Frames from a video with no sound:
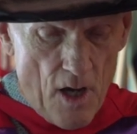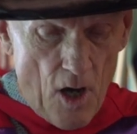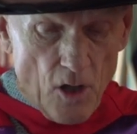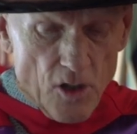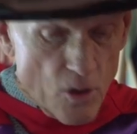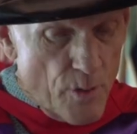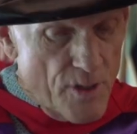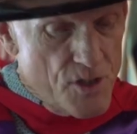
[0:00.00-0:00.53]

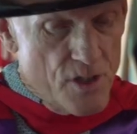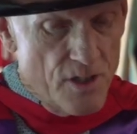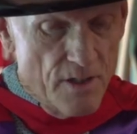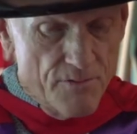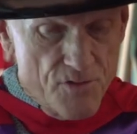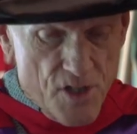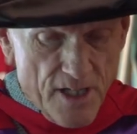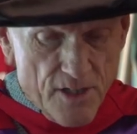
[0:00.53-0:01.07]
On the question
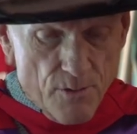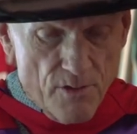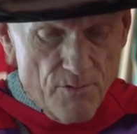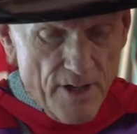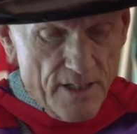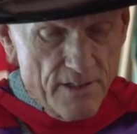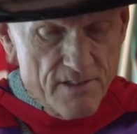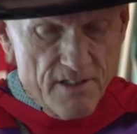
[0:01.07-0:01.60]
of genuine
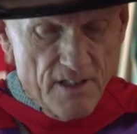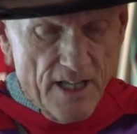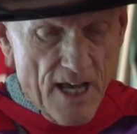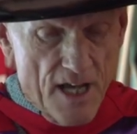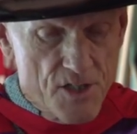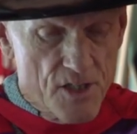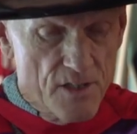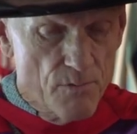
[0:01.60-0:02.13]

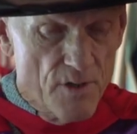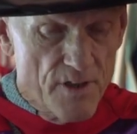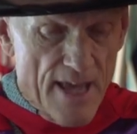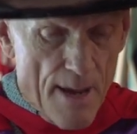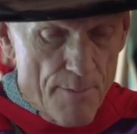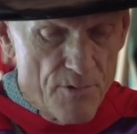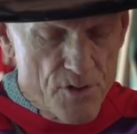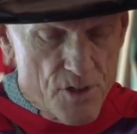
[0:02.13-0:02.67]
reconciliation with
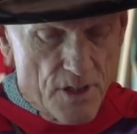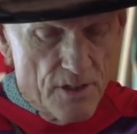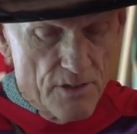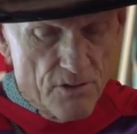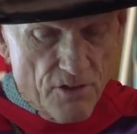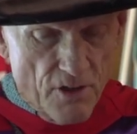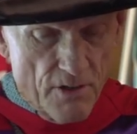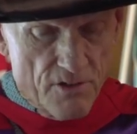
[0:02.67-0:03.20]
Aboriginal
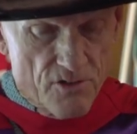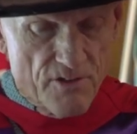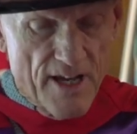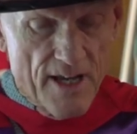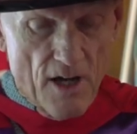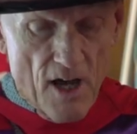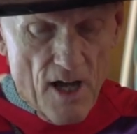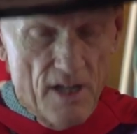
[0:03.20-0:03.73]
and Torres
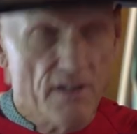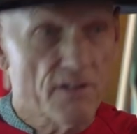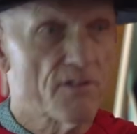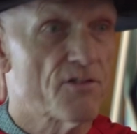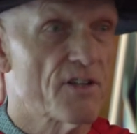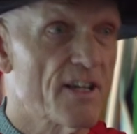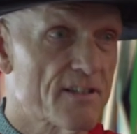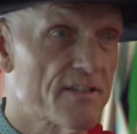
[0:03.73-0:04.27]
Strait
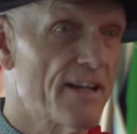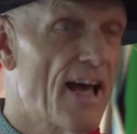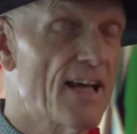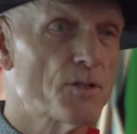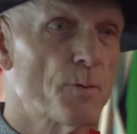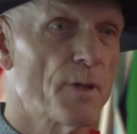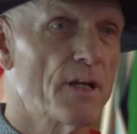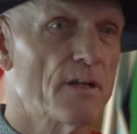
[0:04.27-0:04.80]
Islanders, yes, it
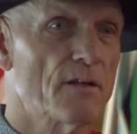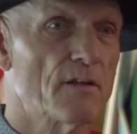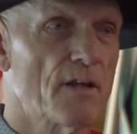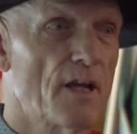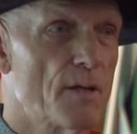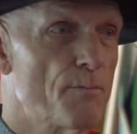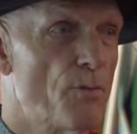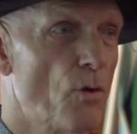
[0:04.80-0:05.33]
has been
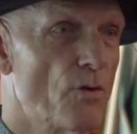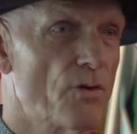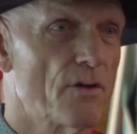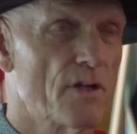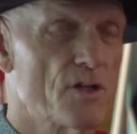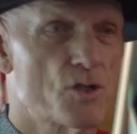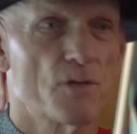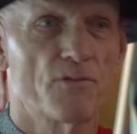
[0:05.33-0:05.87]
an
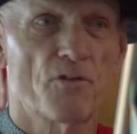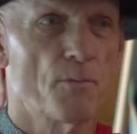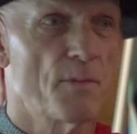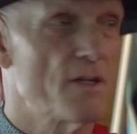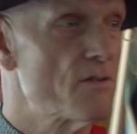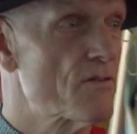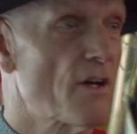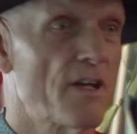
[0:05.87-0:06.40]
important issue for
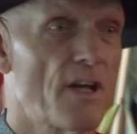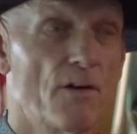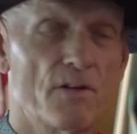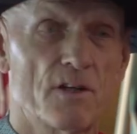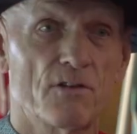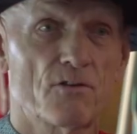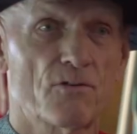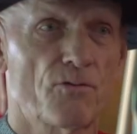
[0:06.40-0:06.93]
me, as I know
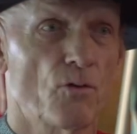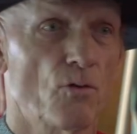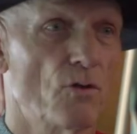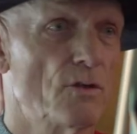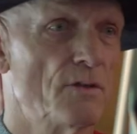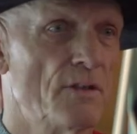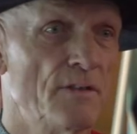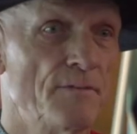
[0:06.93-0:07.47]
it is
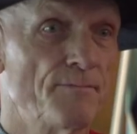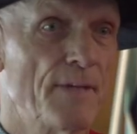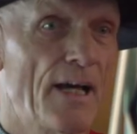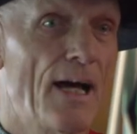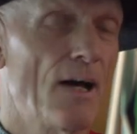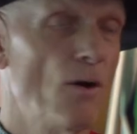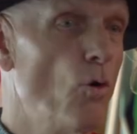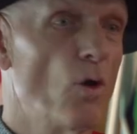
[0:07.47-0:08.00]
for
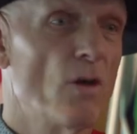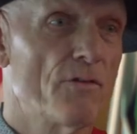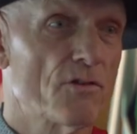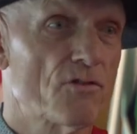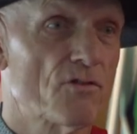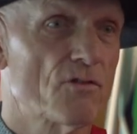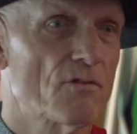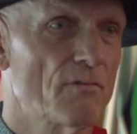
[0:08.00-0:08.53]
uh, all of
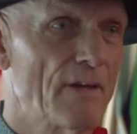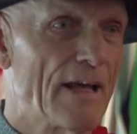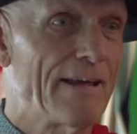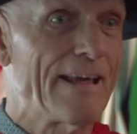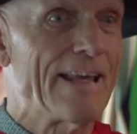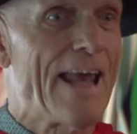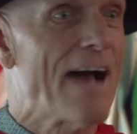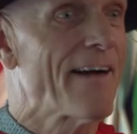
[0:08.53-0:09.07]
us uh,
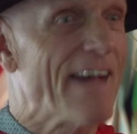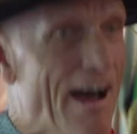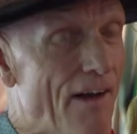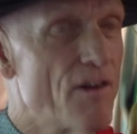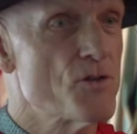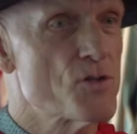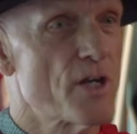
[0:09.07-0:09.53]
in our current